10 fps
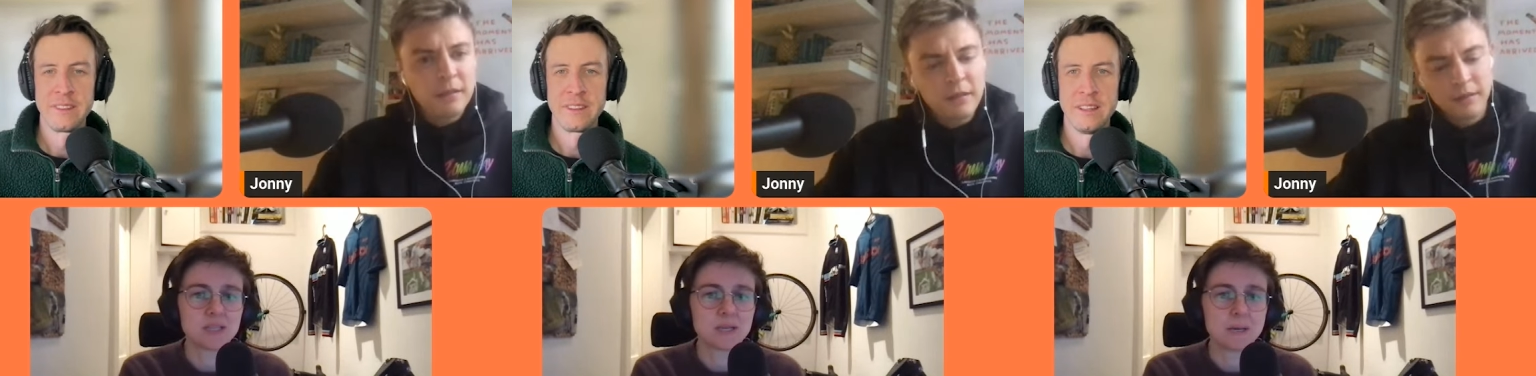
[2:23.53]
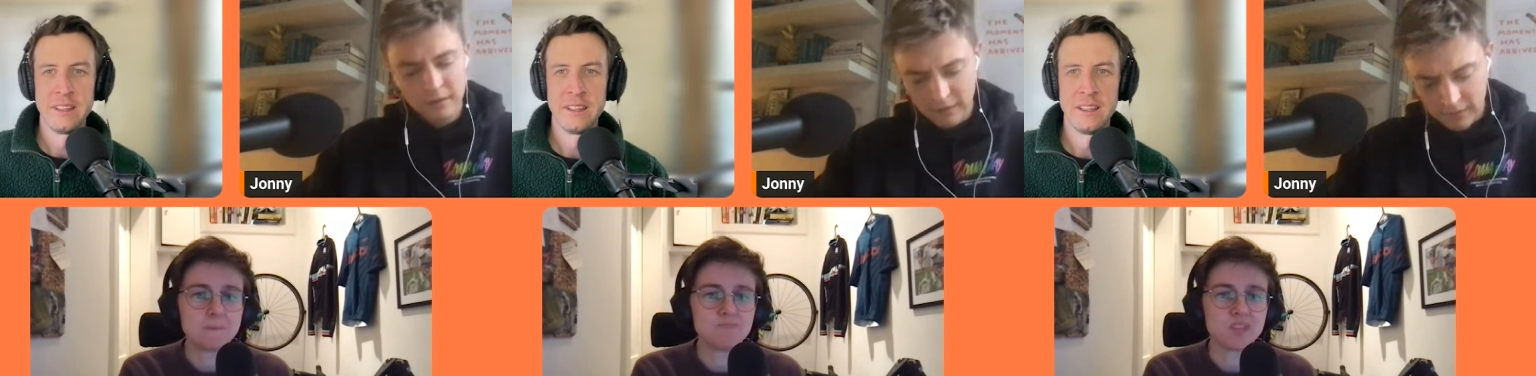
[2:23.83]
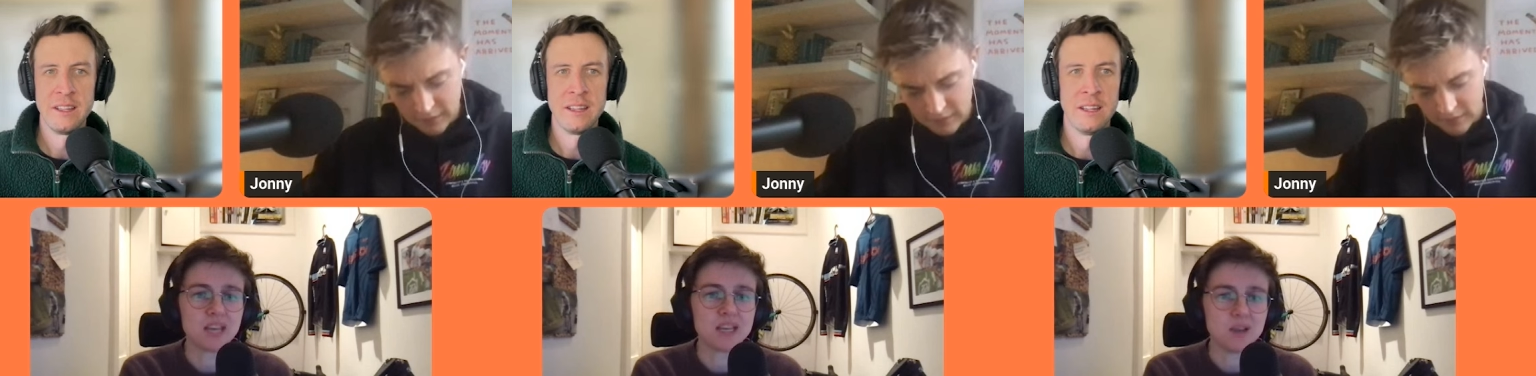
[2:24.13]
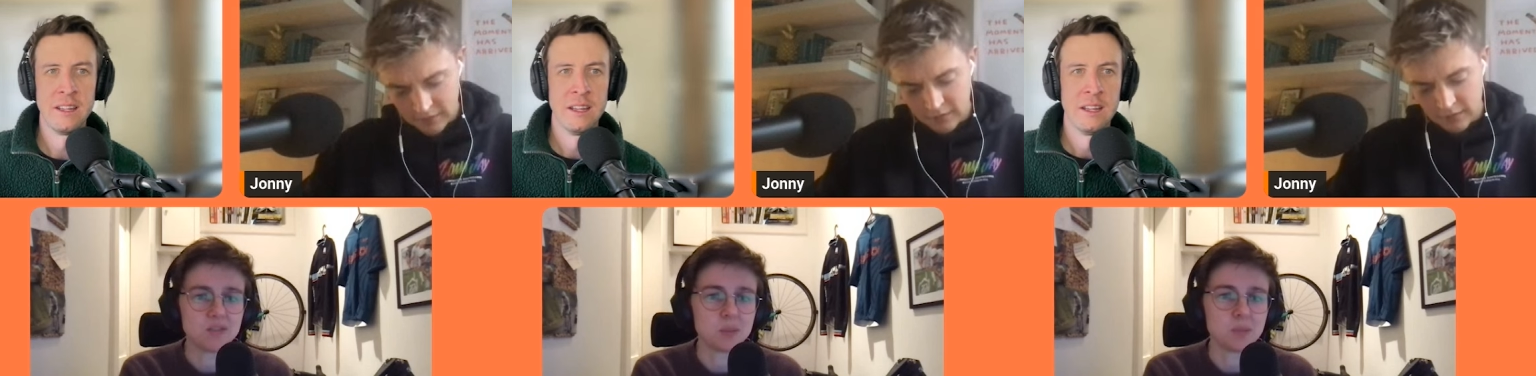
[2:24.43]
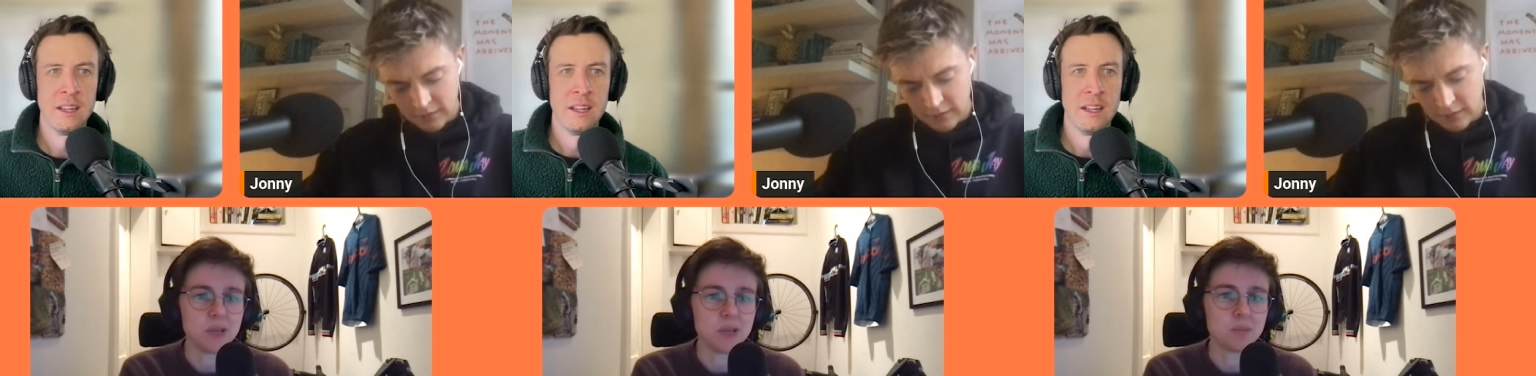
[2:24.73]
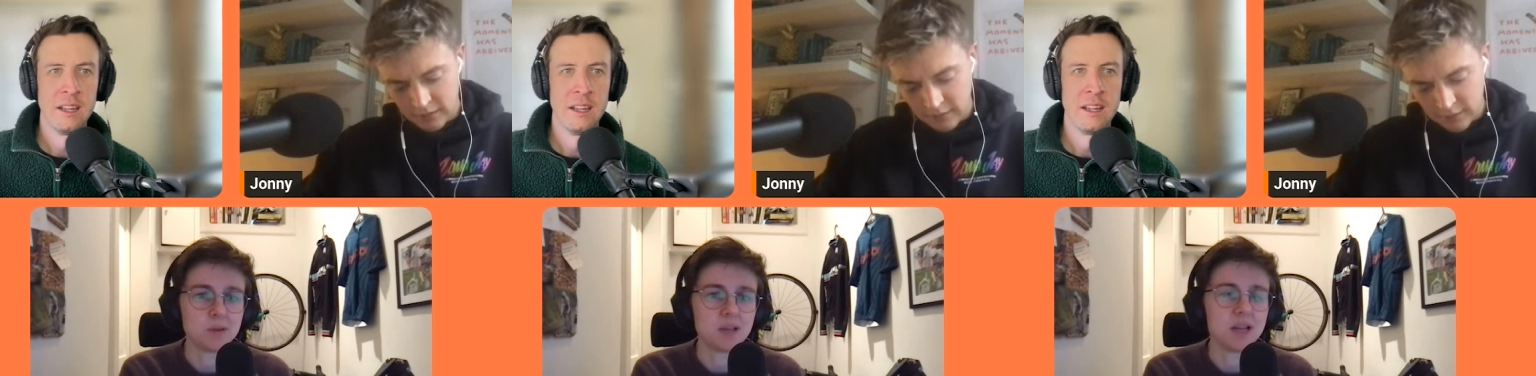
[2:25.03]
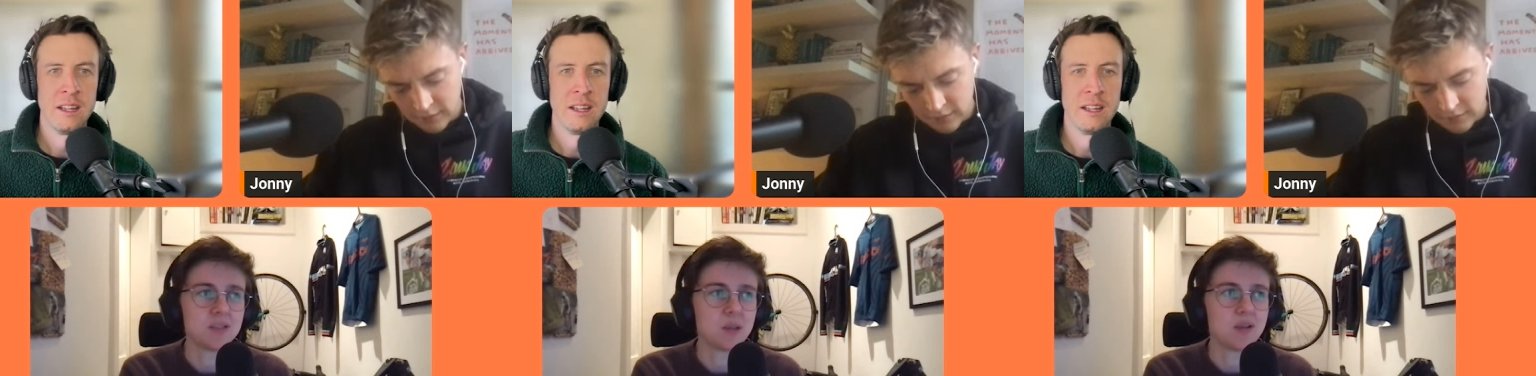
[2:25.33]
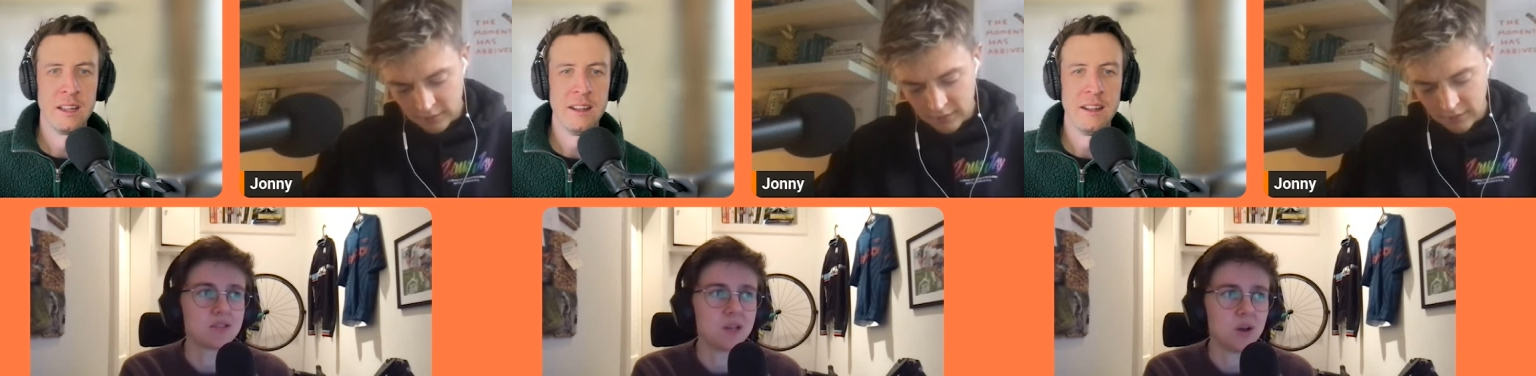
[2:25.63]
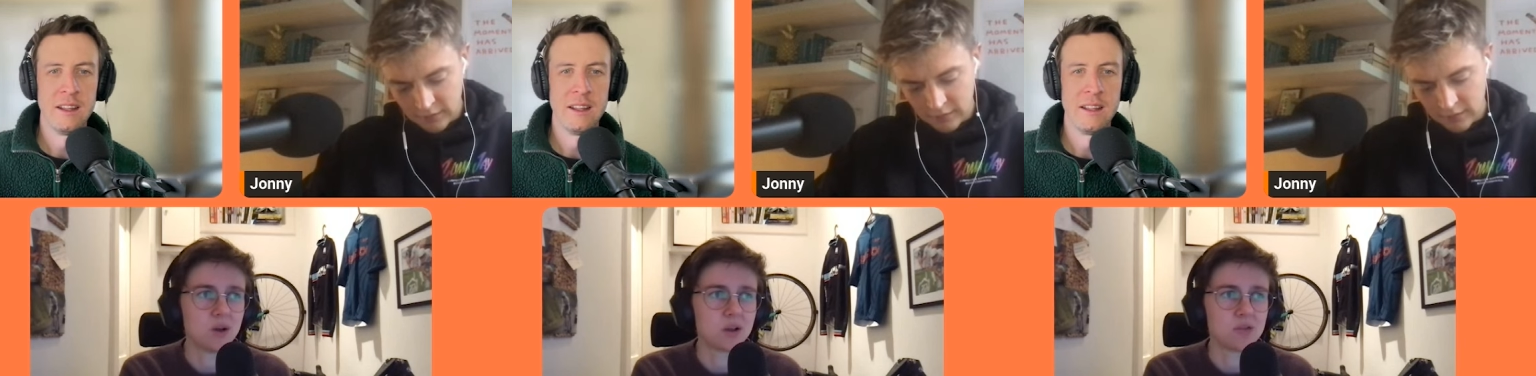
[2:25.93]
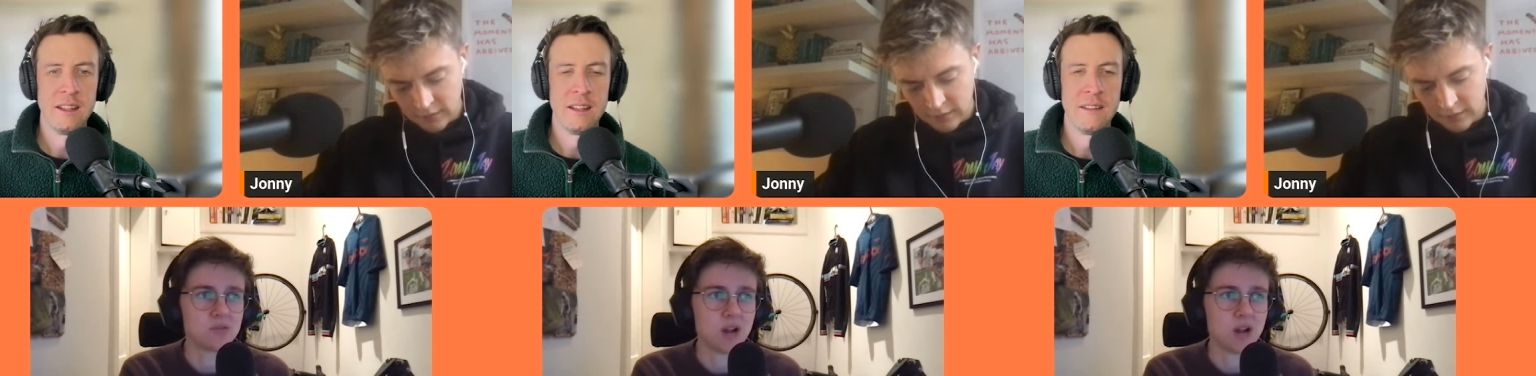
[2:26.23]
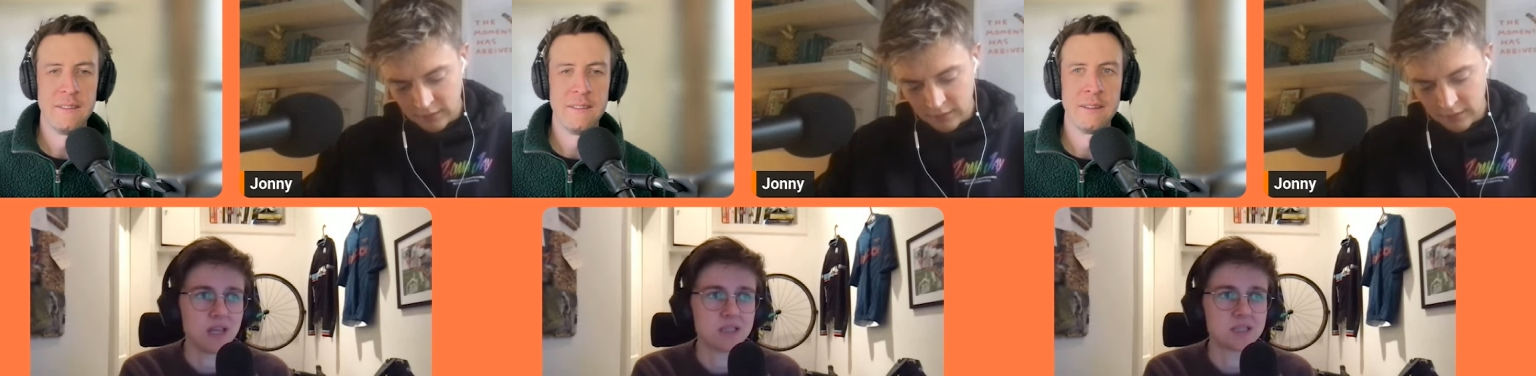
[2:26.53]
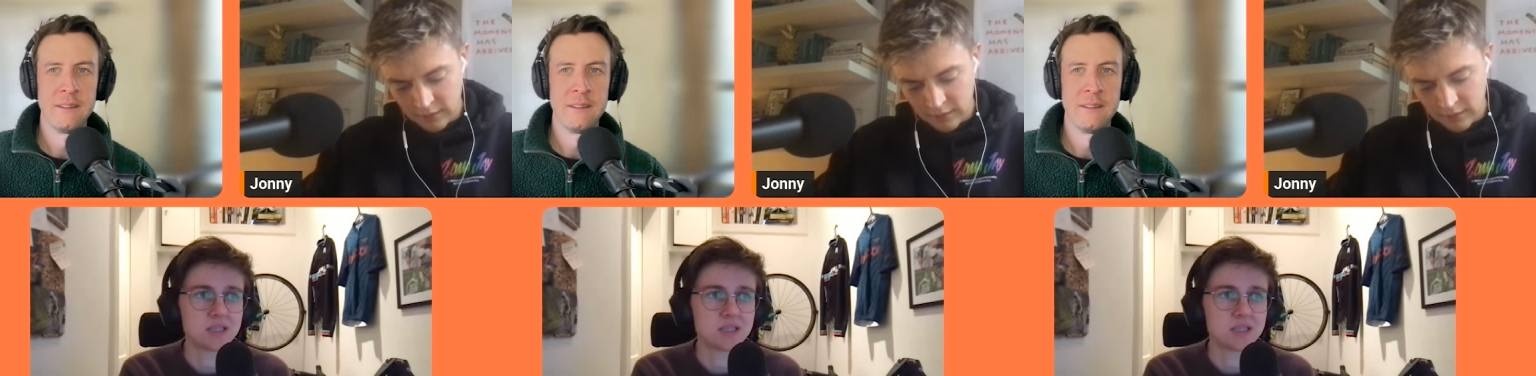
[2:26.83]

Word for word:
Speaker 1: um, and you have to be a paid member. I think you have to log a ride,